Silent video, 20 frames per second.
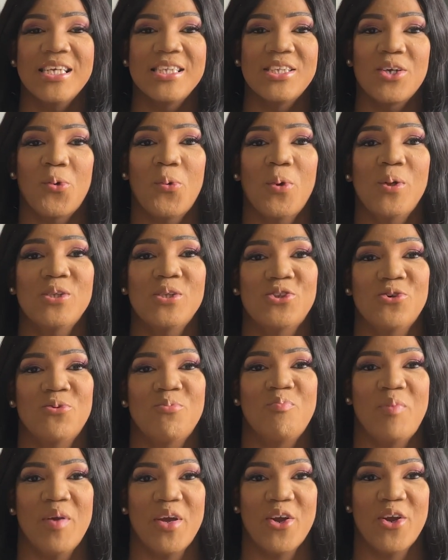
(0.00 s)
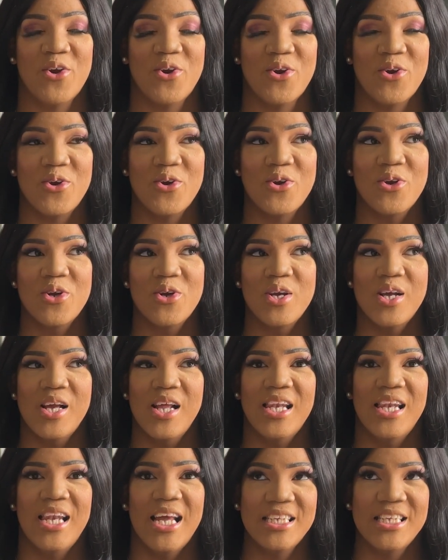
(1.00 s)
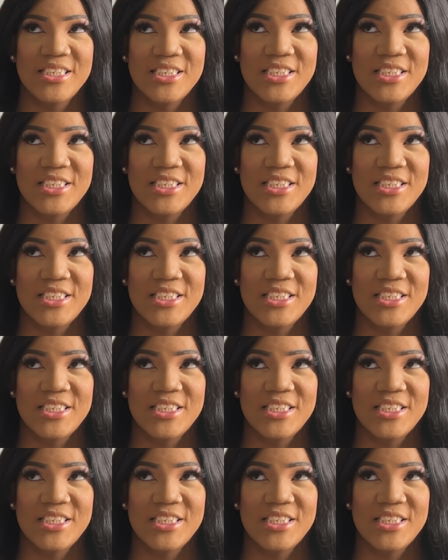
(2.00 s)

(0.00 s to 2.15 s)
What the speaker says: the quilts are bigger, less